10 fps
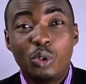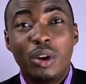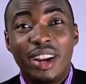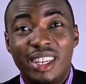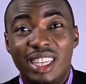
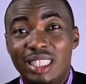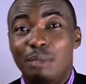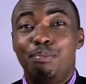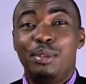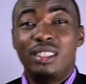heard that they
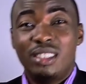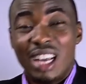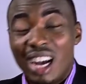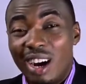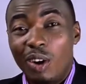picked
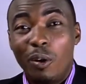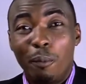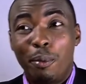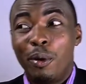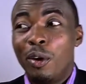her
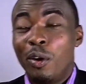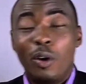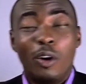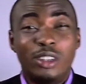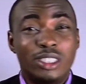up
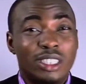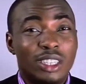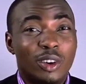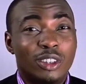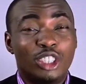on
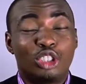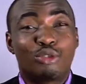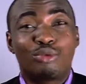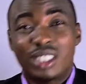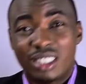the
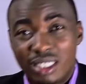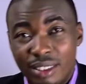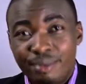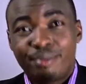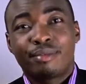street.
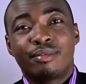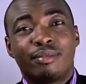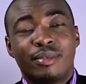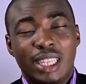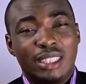
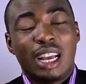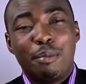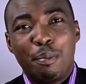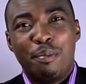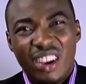It can
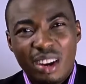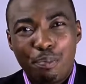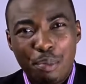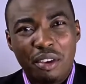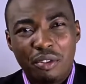be very
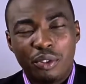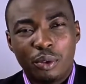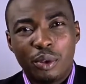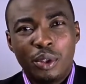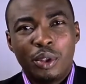
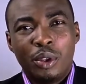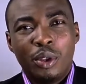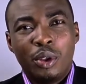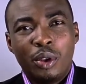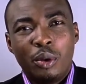painful.
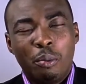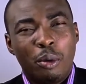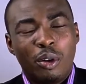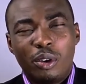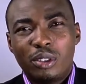
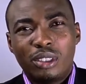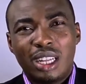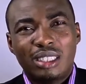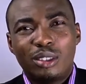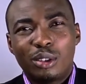But
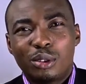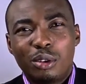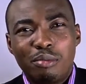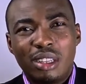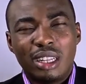that does not
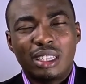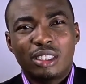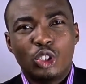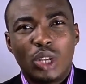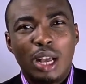mean that
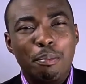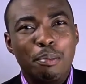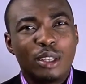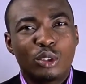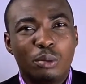you can't
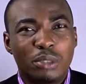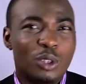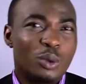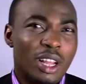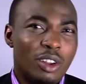make something
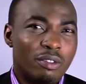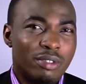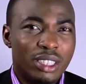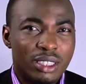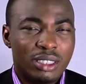good out of
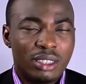it.